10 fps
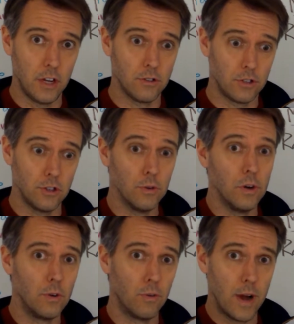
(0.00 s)
videos to
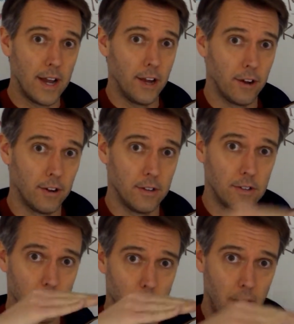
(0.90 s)
right here,
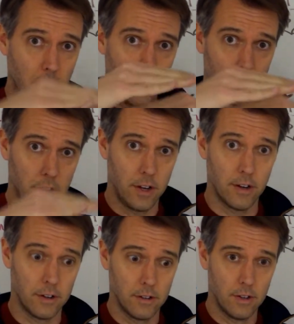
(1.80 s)
somewhere right here, here.